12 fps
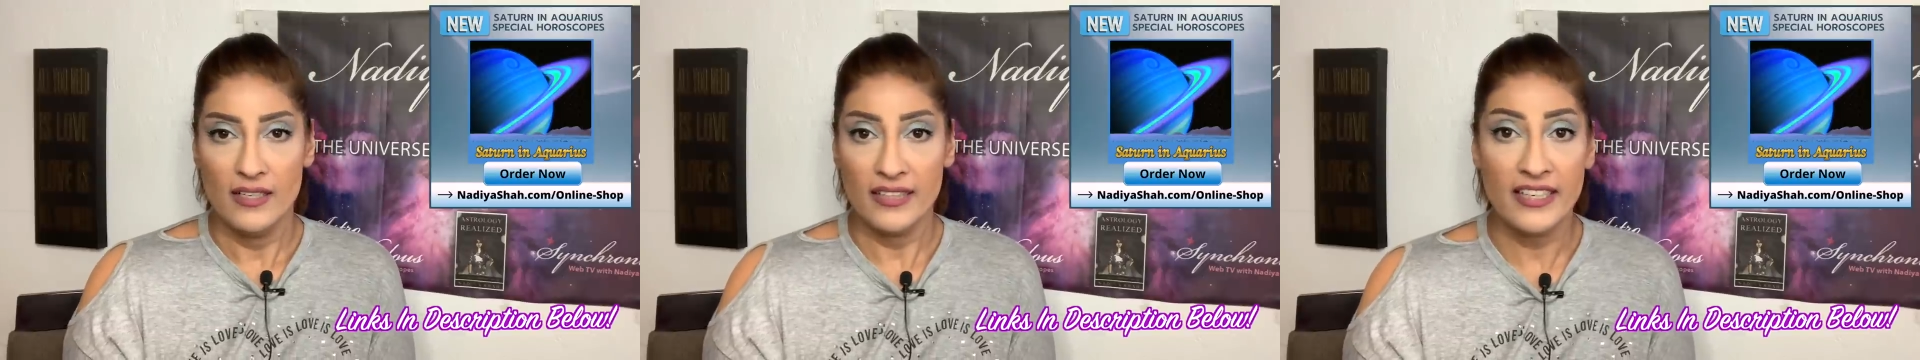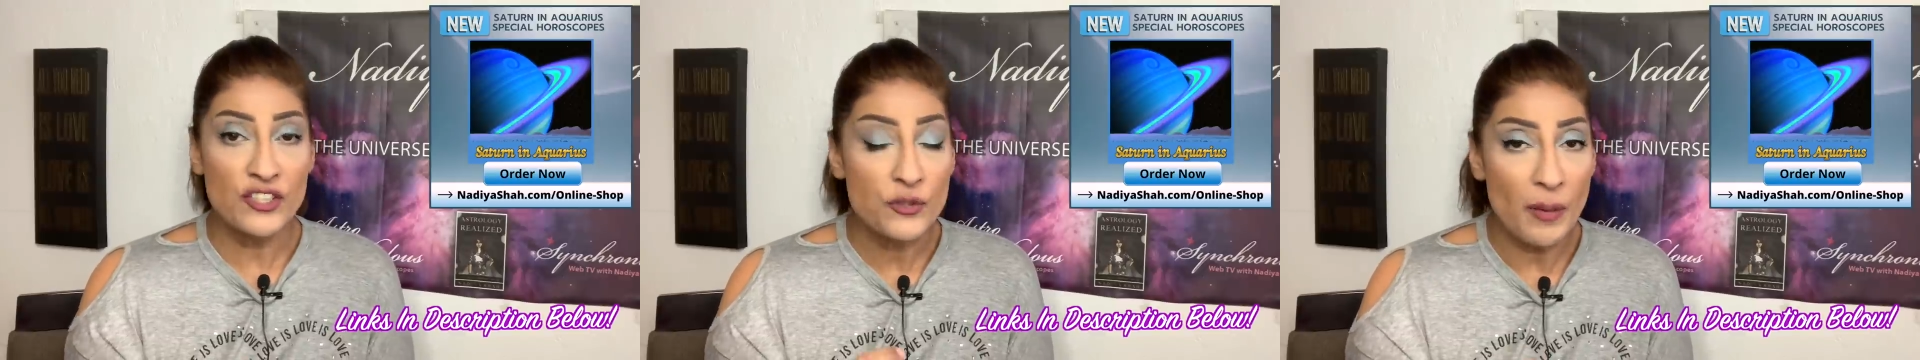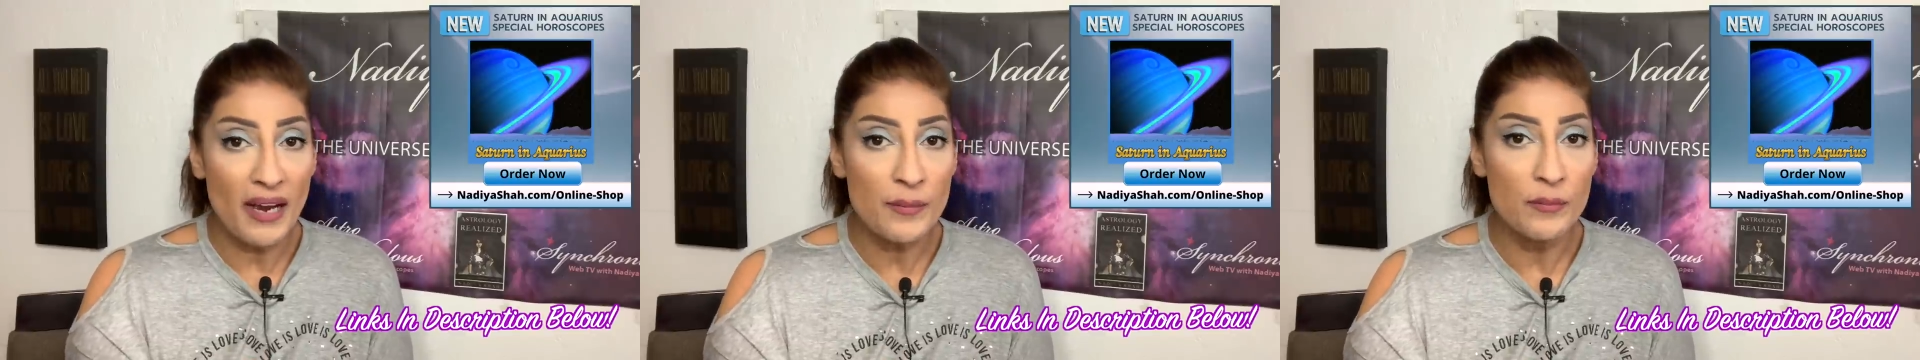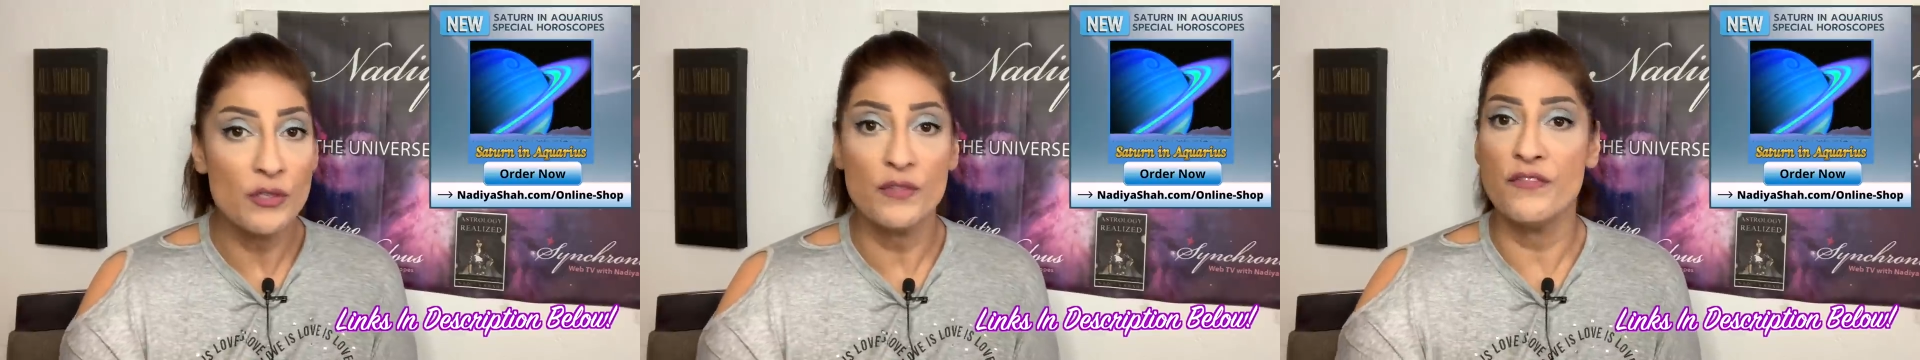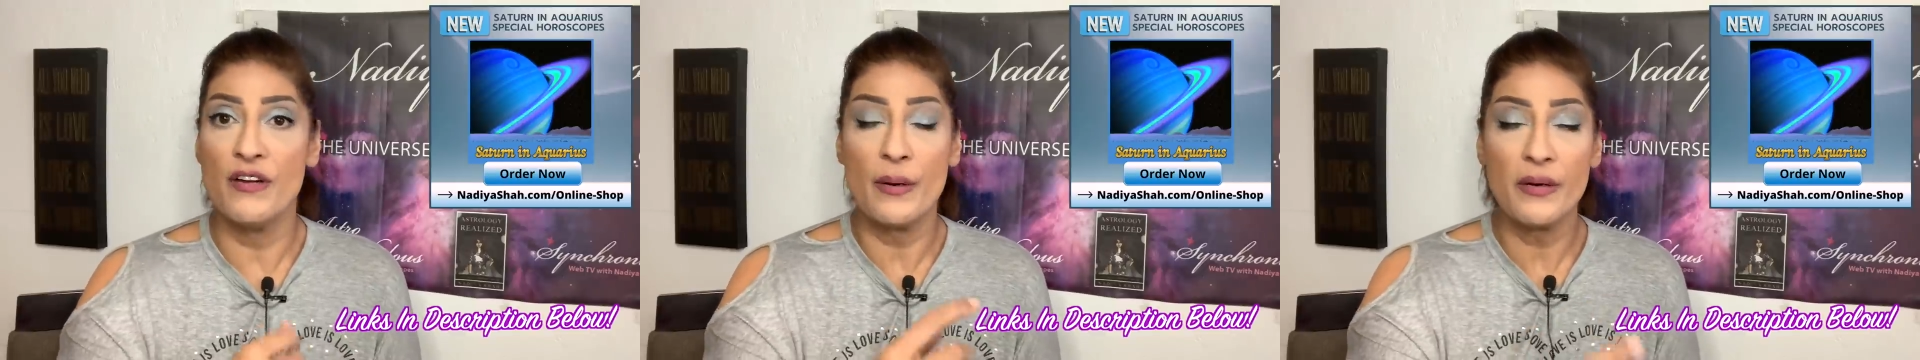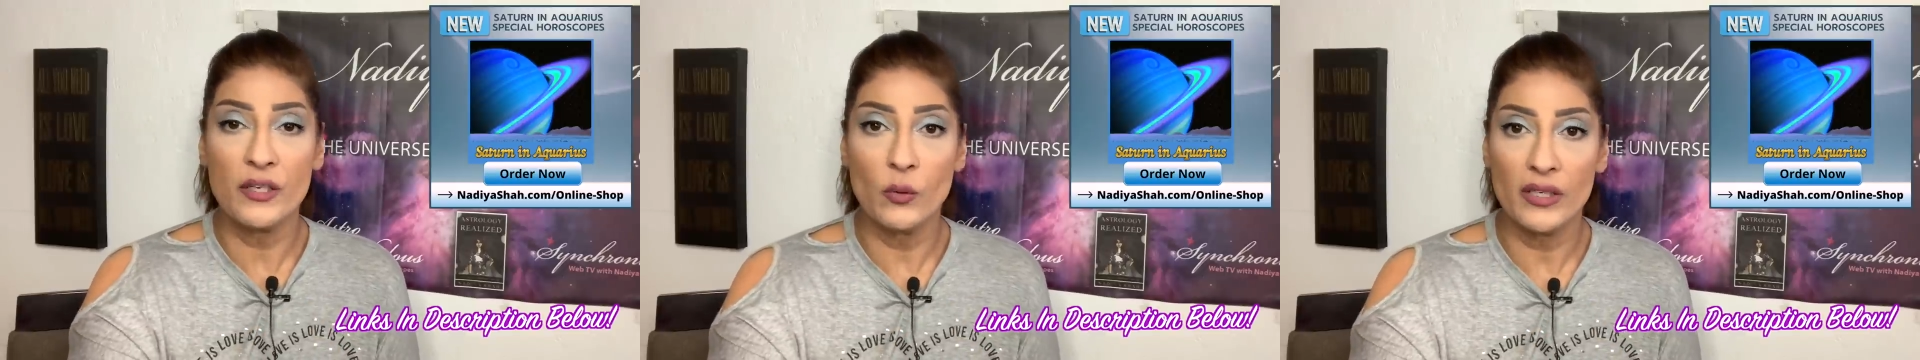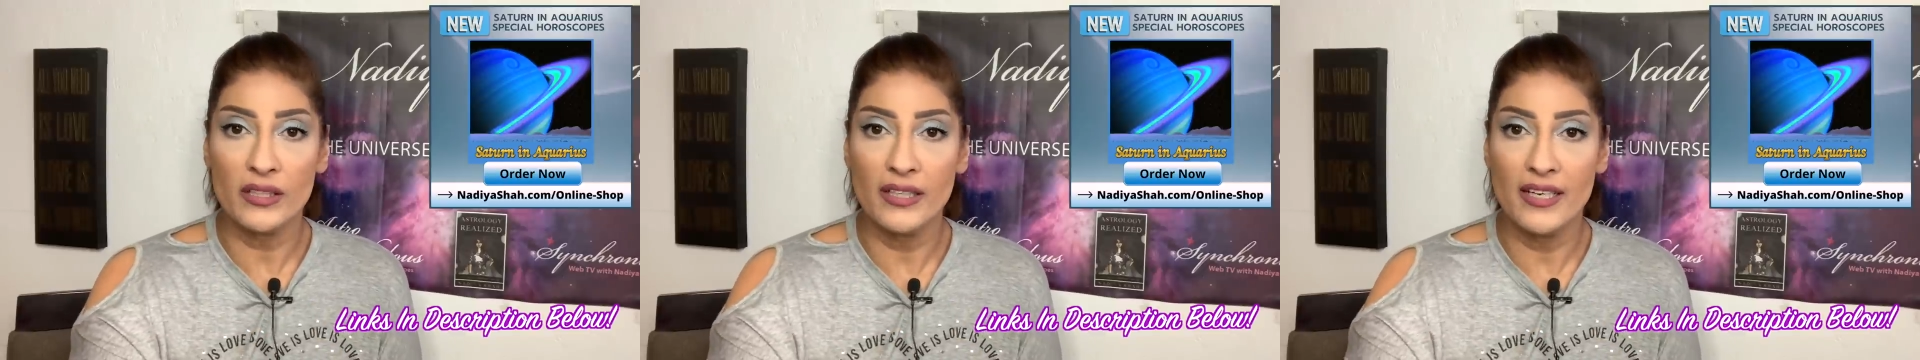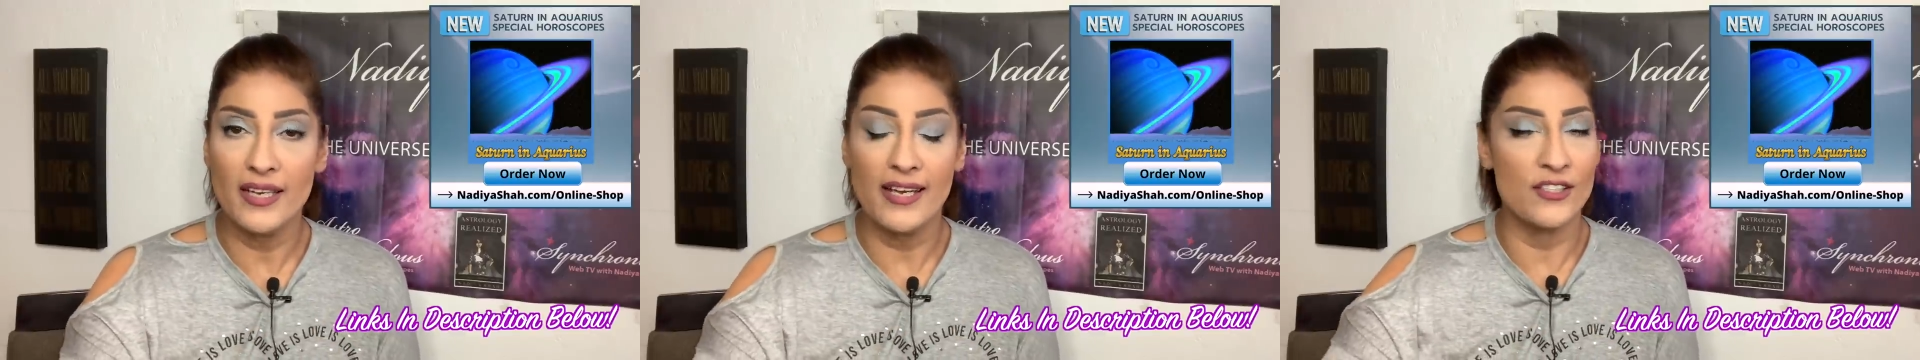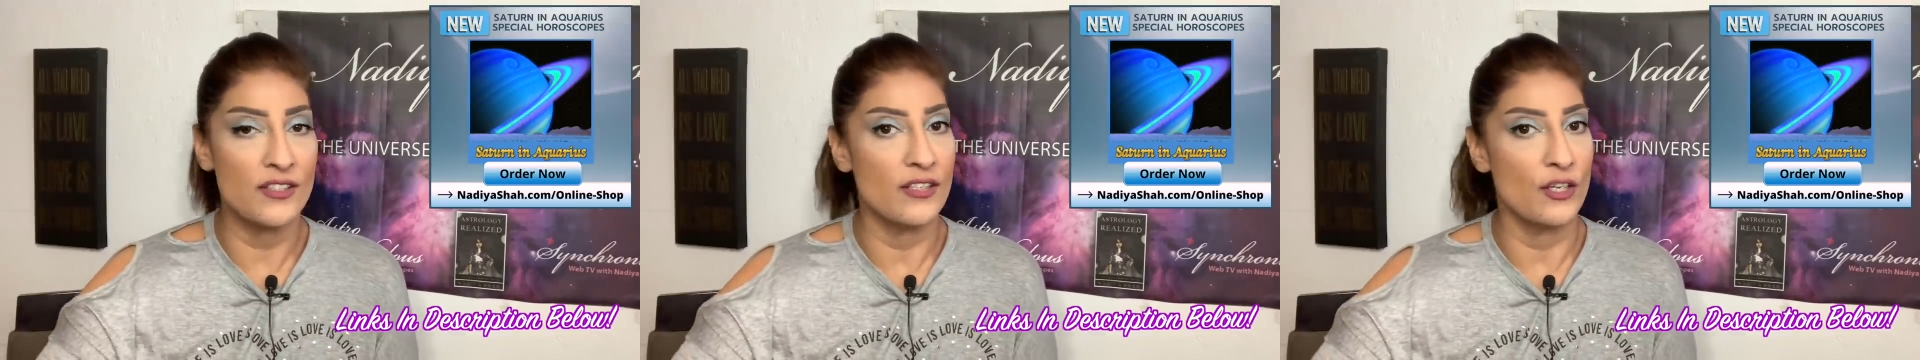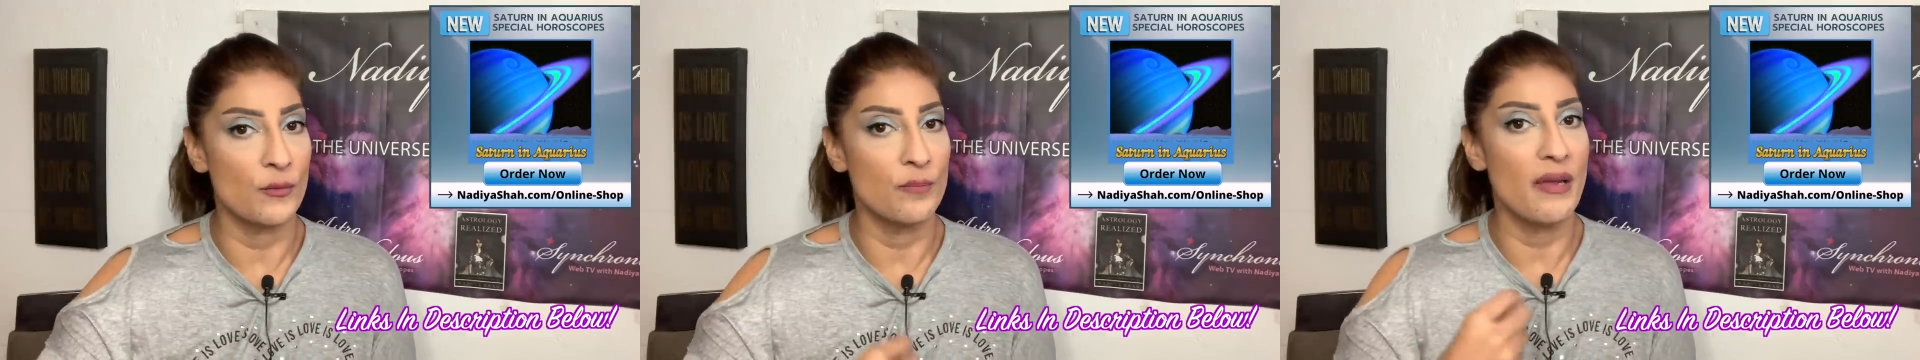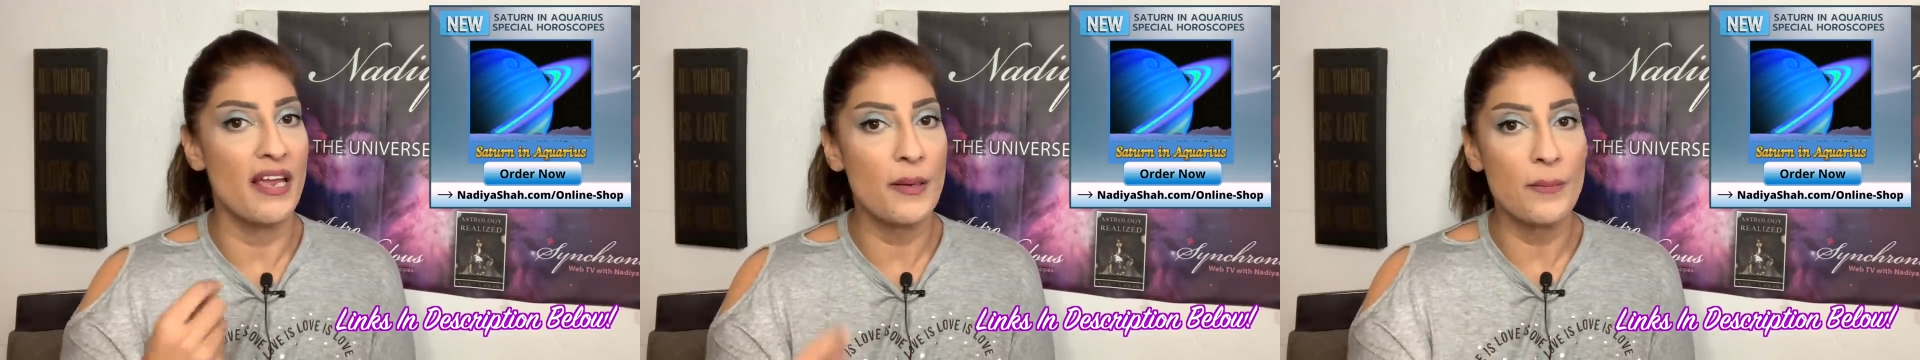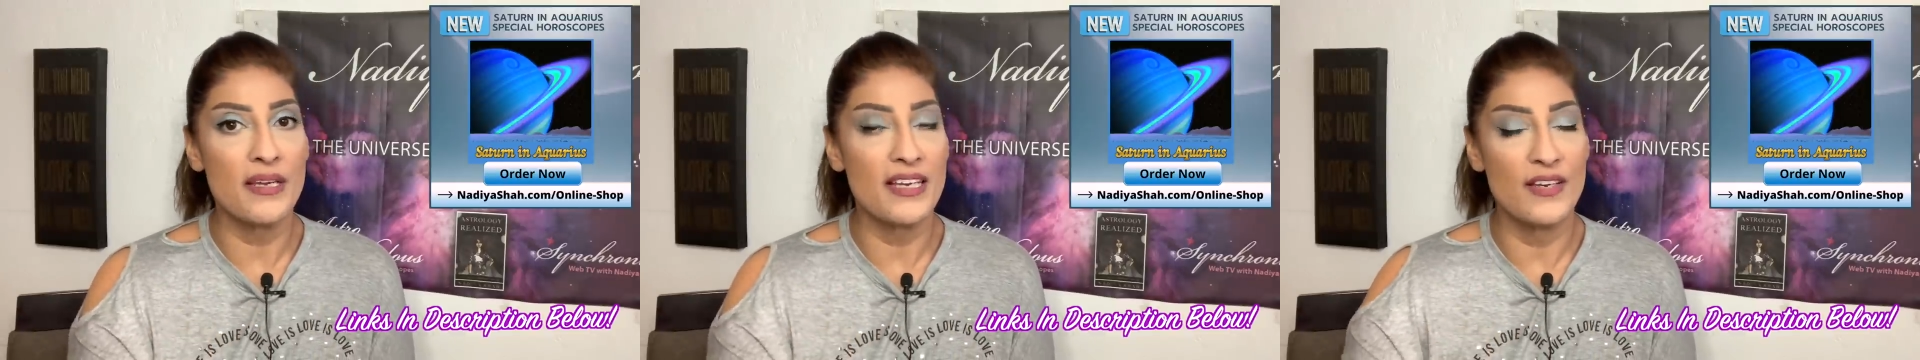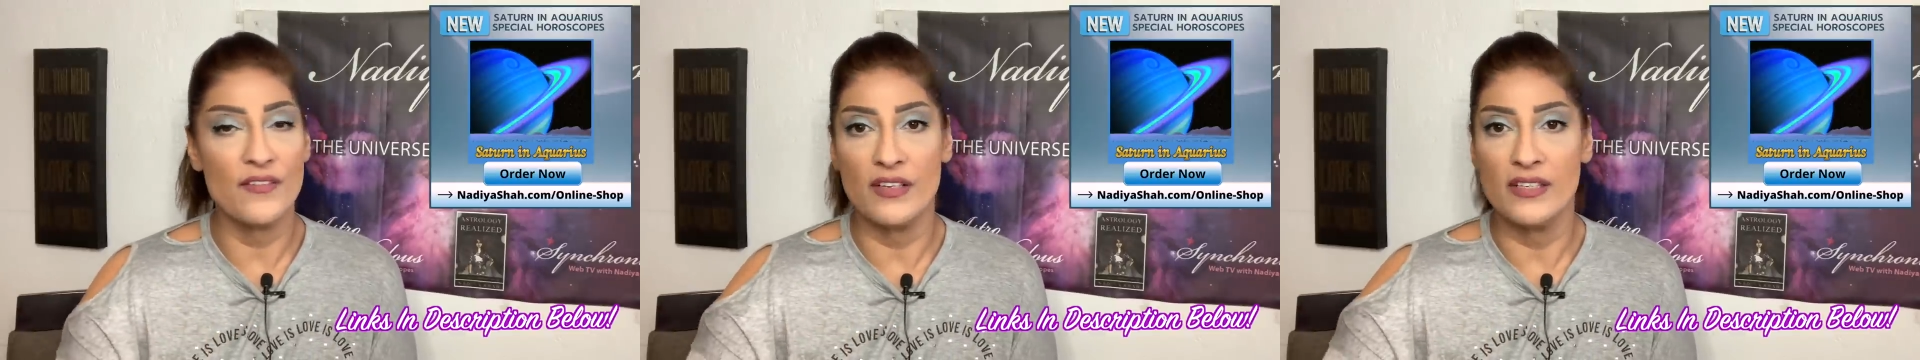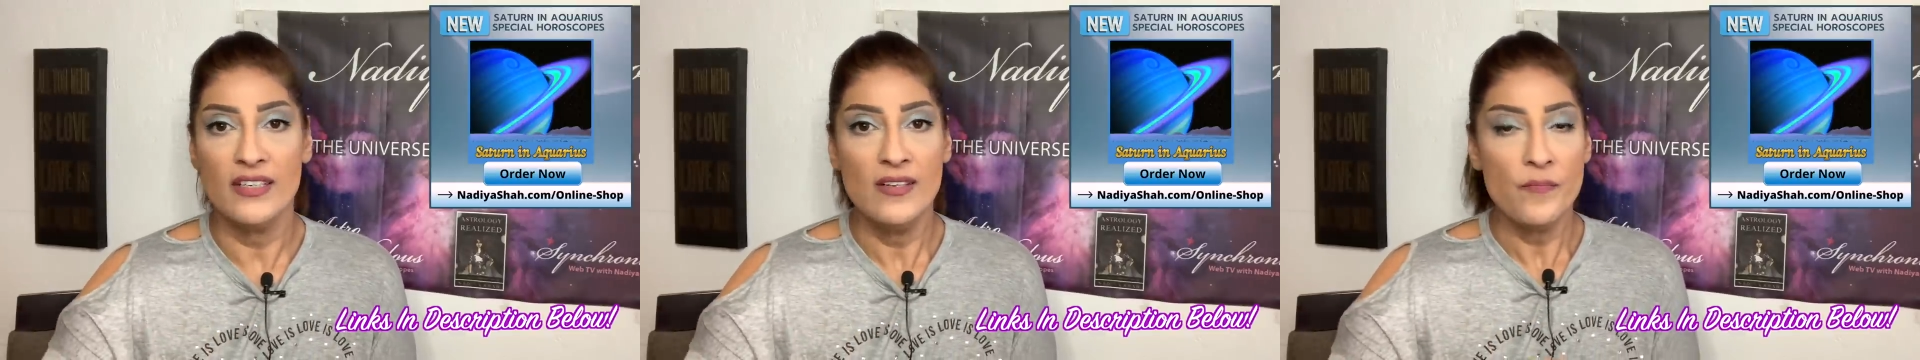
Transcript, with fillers: Things might move very quickly, and there may be even